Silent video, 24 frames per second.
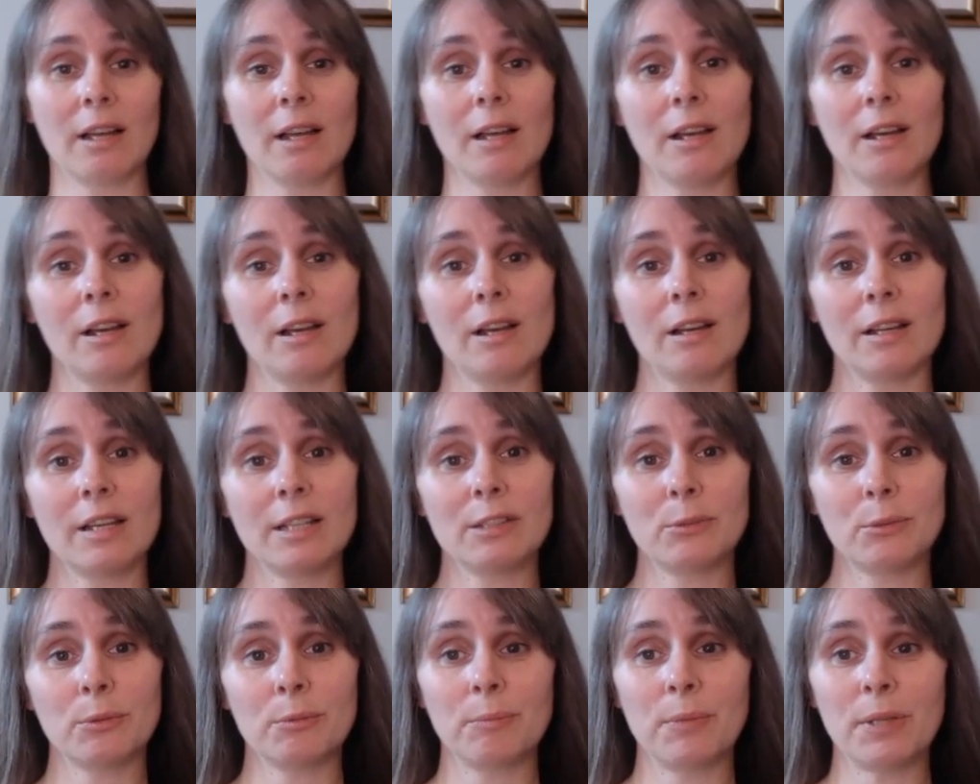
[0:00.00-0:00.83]

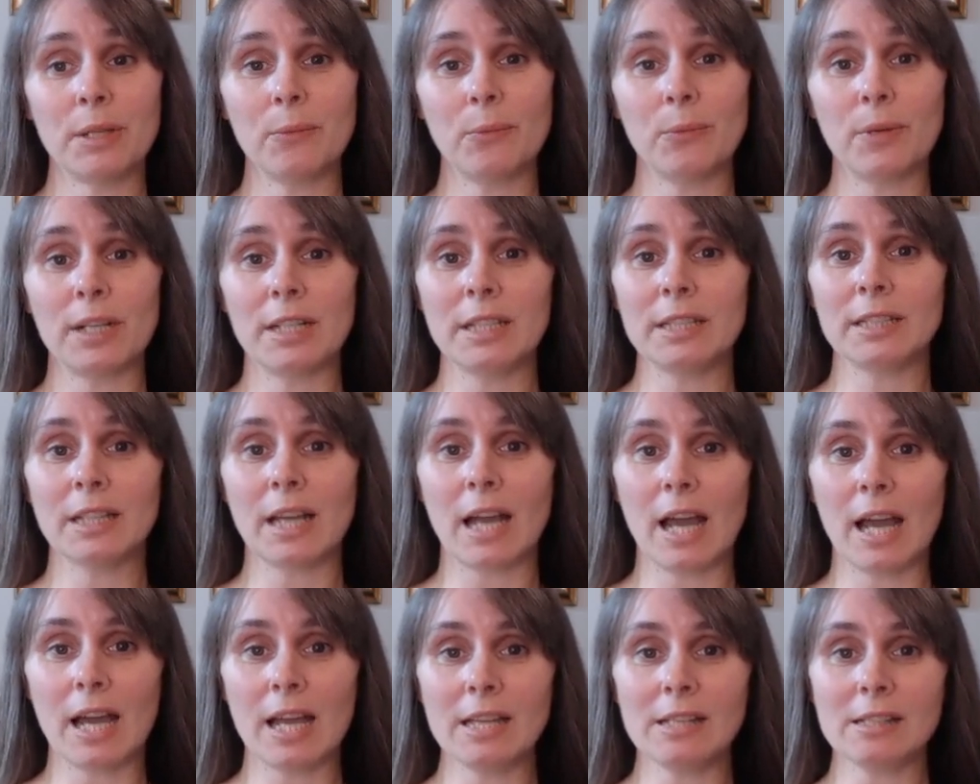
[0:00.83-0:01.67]
It would be really
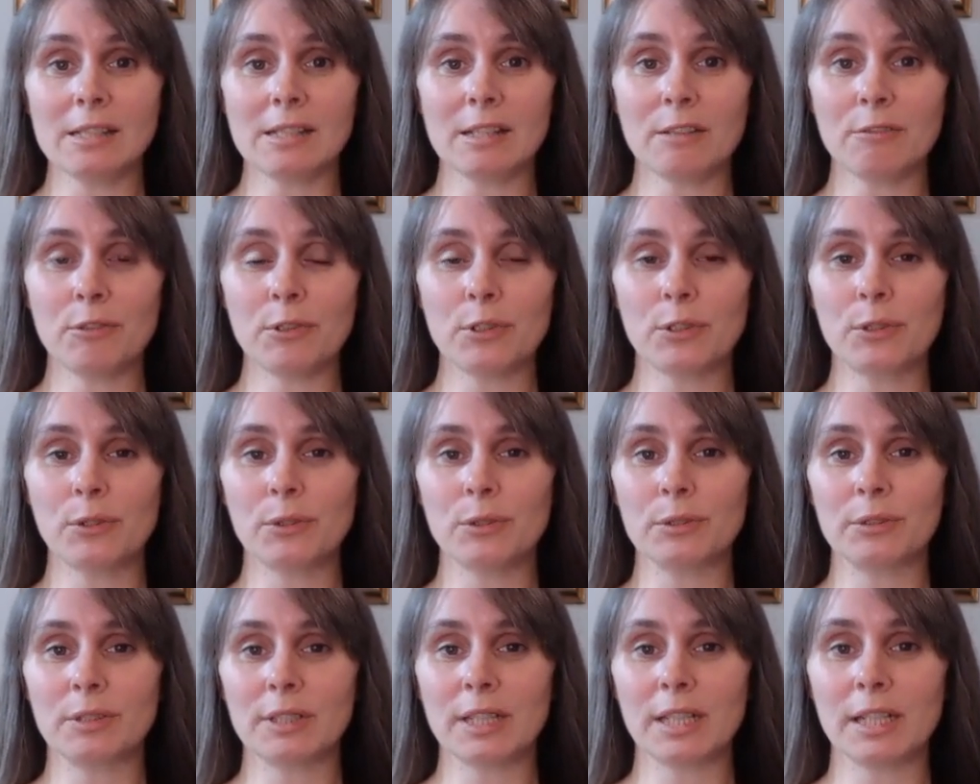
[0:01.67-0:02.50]
nice if you
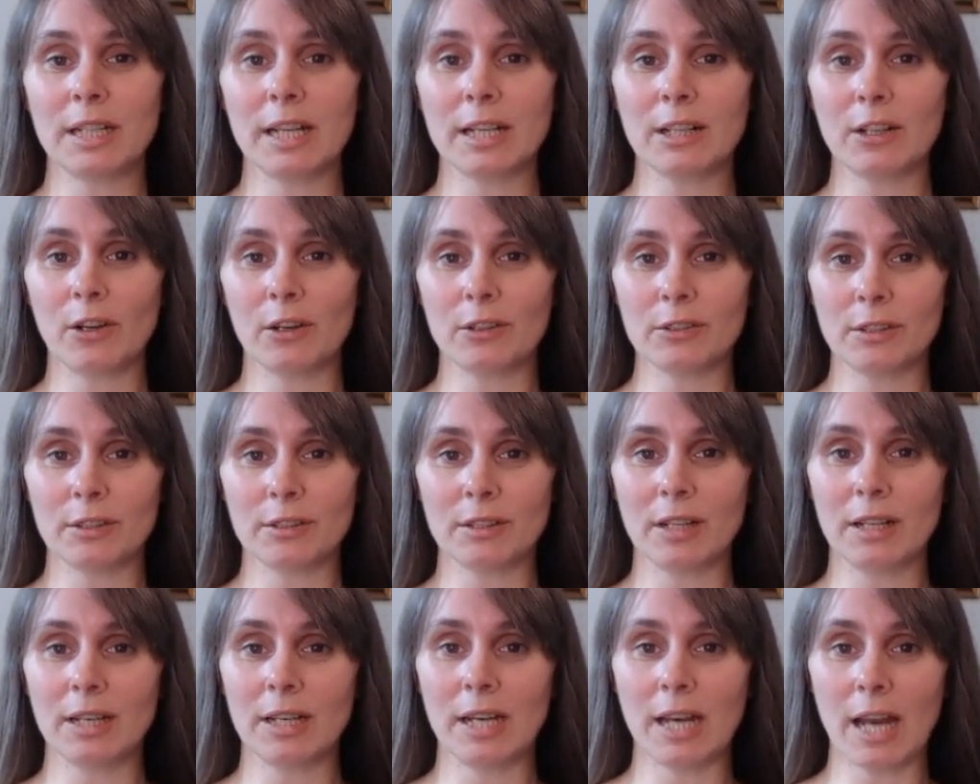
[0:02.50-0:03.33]
could click on
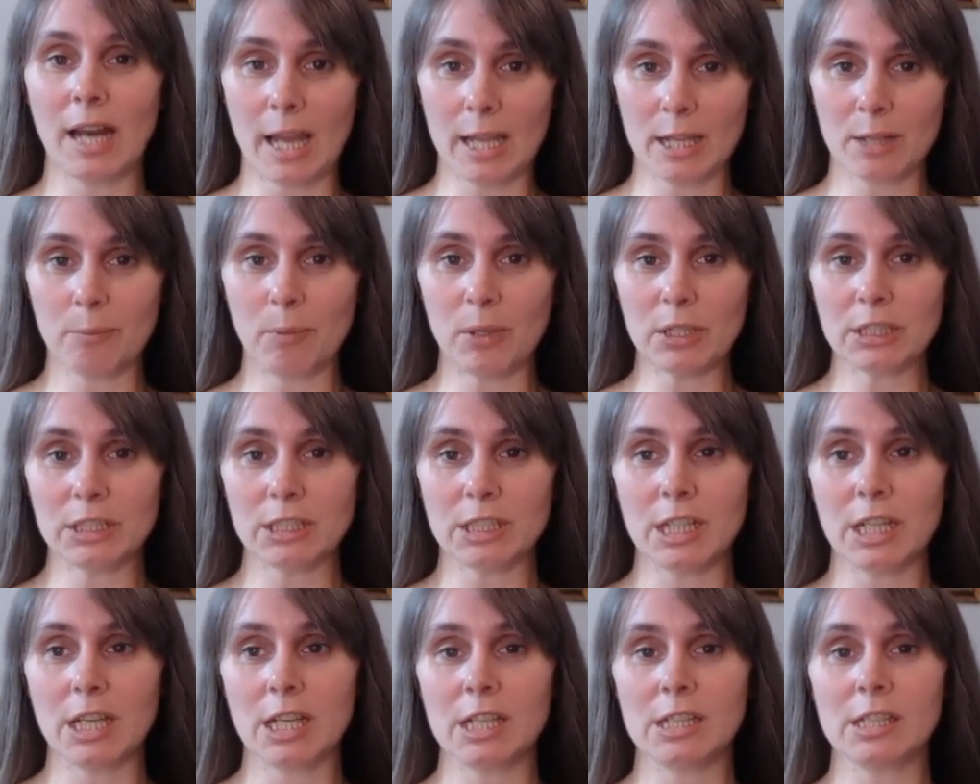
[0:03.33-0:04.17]
the like
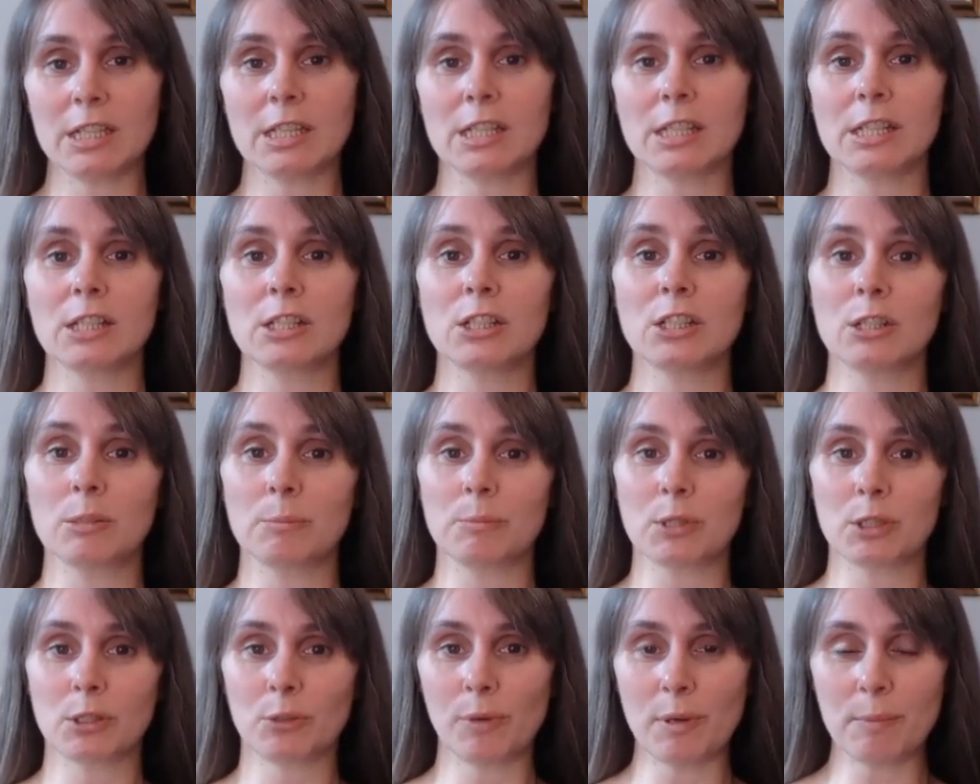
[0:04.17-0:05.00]
buttons,
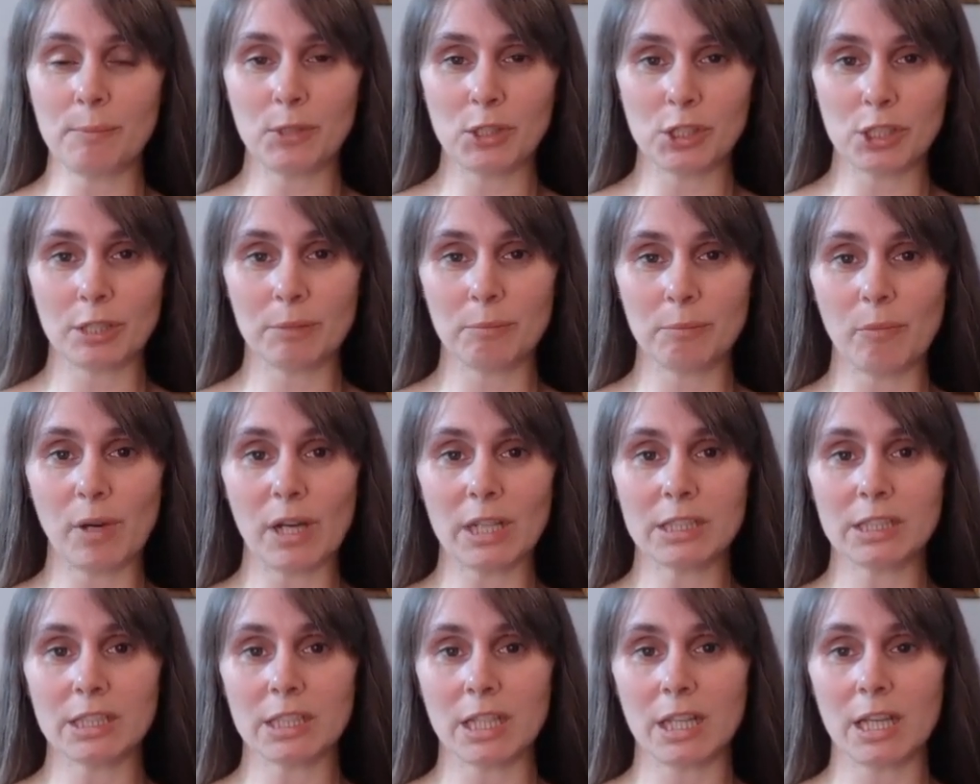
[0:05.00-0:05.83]
subscription
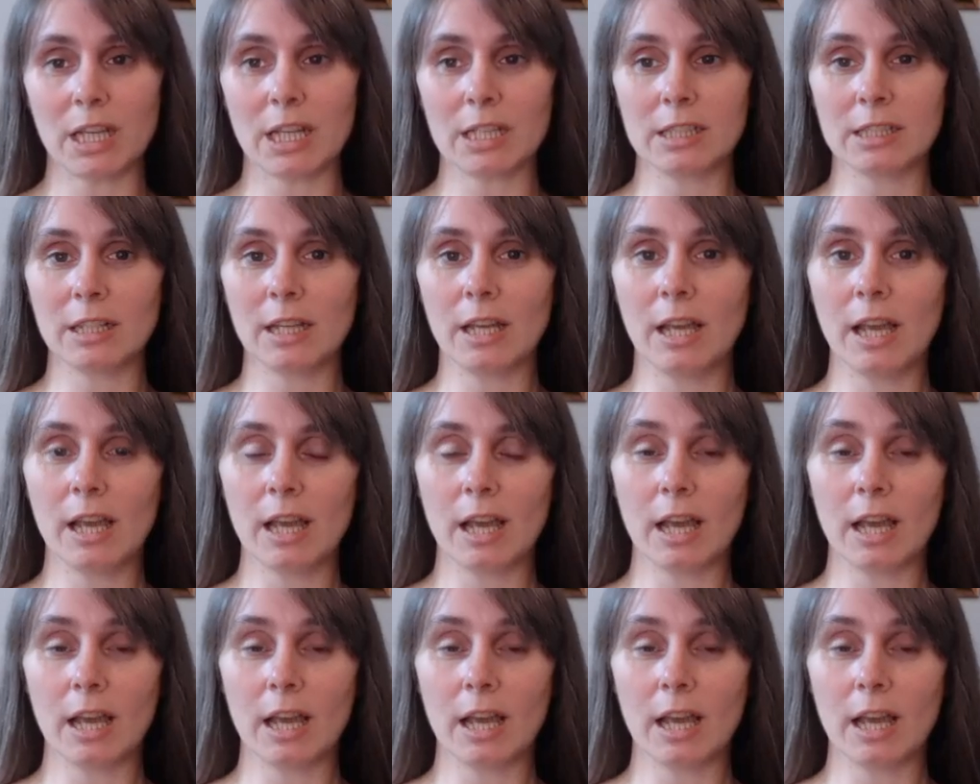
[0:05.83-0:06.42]
button,